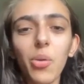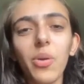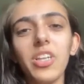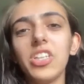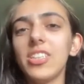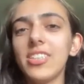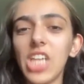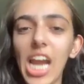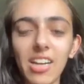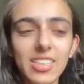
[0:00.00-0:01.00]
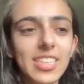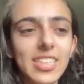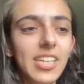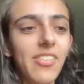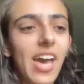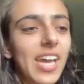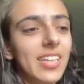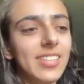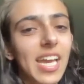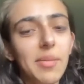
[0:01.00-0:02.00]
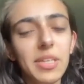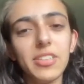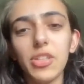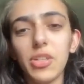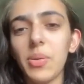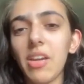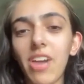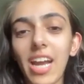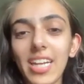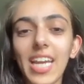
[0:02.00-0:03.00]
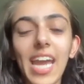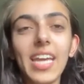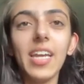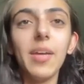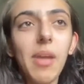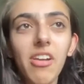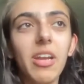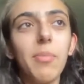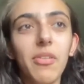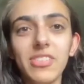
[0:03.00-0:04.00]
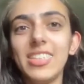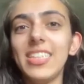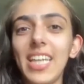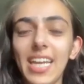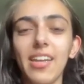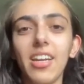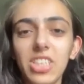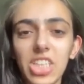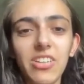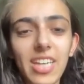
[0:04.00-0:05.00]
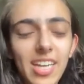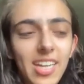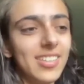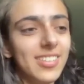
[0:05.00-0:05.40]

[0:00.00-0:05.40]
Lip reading: which is a charity that is aiming to eradicate period poverty in Nigeria.